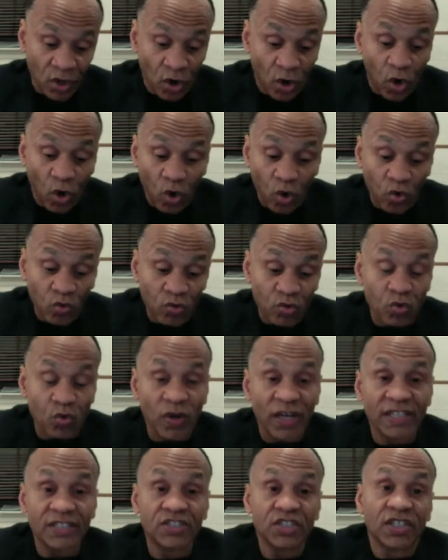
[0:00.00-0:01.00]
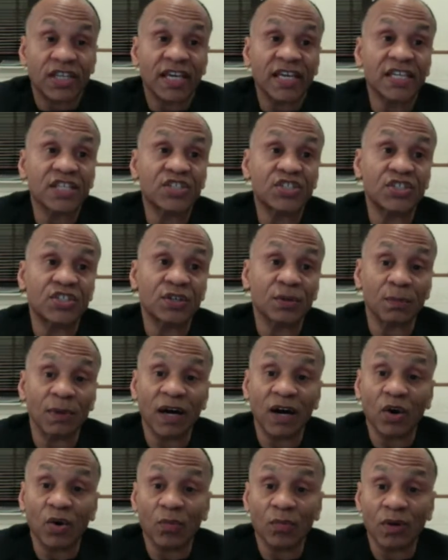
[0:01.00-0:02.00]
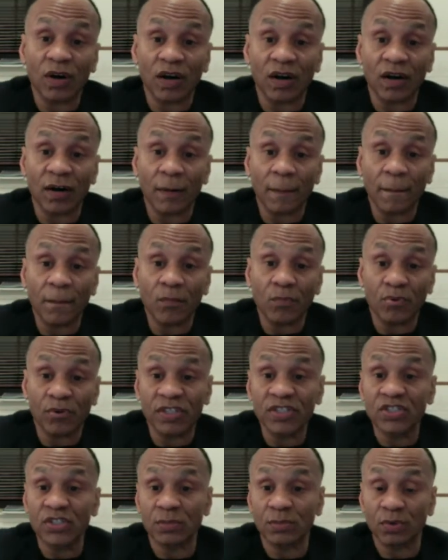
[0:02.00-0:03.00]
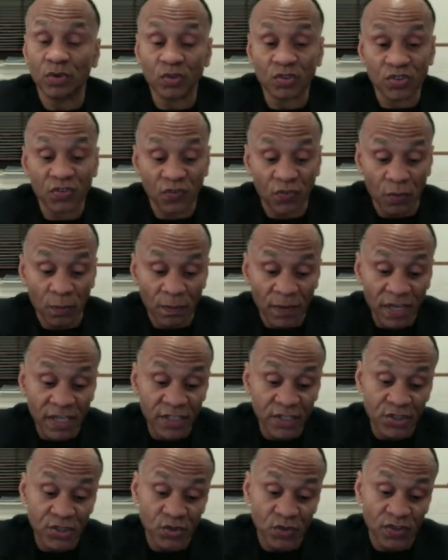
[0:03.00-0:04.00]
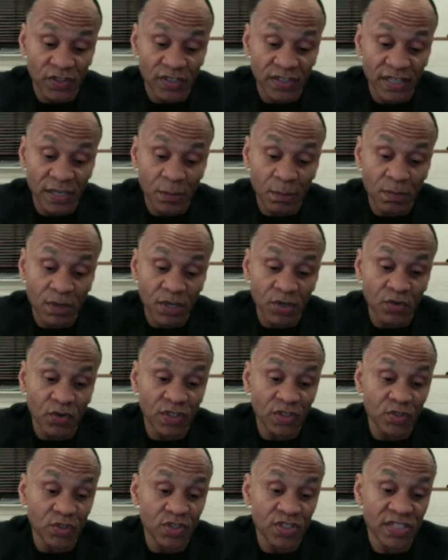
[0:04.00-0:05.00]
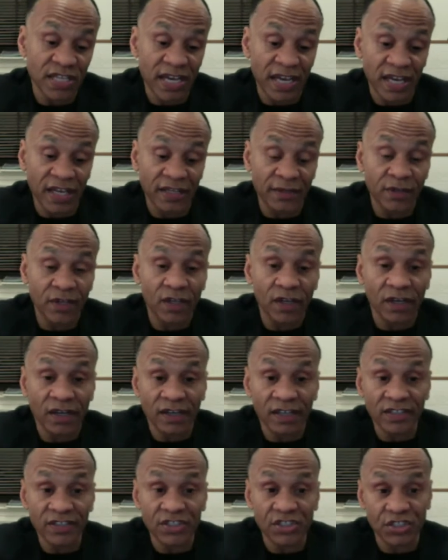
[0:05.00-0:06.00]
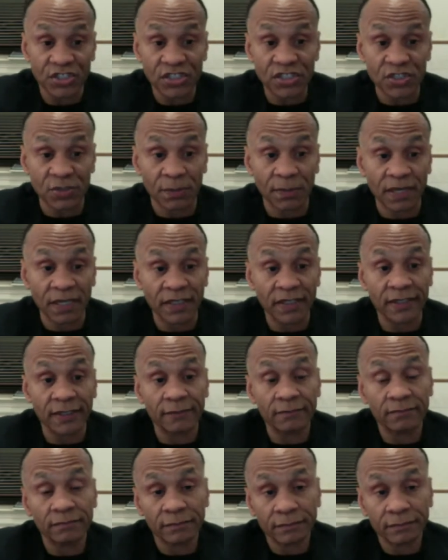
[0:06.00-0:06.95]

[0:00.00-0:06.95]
whole new education about principles for men so that they better understand decision making.